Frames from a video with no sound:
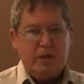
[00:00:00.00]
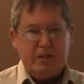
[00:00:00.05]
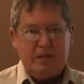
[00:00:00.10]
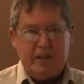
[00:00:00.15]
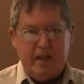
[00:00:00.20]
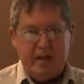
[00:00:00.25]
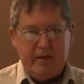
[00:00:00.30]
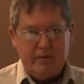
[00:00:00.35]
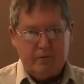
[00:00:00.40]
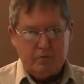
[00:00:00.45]

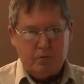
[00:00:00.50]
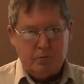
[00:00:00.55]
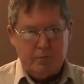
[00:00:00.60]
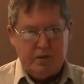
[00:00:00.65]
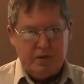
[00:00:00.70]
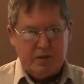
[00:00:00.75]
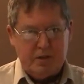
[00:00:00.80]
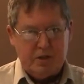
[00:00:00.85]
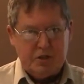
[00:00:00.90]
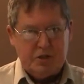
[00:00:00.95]
David will
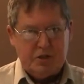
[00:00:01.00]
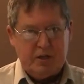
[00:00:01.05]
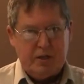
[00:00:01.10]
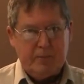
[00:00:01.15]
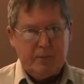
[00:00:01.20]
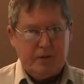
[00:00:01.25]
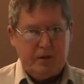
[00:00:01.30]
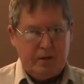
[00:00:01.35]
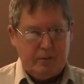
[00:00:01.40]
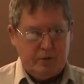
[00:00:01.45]
be their
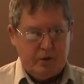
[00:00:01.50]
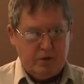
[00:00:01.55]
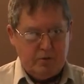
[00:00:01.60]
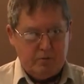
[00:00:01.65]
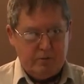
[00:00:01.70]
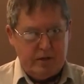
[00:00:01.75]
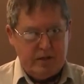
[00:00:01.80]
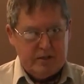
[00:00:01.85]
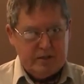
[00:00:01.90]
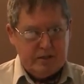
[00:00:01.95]
shepherd, I'm gonna
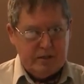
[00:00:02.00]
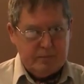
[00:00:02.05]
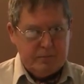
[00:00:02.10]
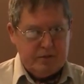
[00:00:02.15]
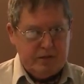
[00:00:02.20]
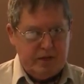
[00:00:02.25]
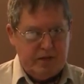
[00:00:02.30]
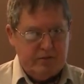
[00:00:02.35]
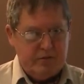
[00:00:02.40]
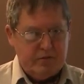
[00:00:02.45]
raise up
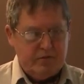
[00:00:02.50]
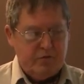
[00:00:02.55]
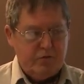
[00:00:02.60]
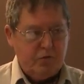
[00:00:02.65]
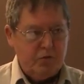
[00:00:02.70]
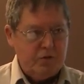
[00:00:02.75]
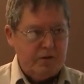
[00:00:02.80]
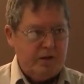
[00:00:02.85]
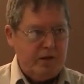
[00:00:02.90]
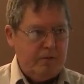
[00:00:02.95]
David
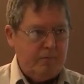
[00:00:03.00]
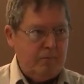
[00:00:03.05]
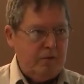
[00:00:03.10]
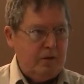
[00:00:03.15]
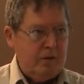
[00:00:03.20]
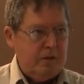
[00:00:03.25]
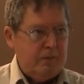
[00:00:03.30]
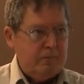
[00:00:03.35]
for them.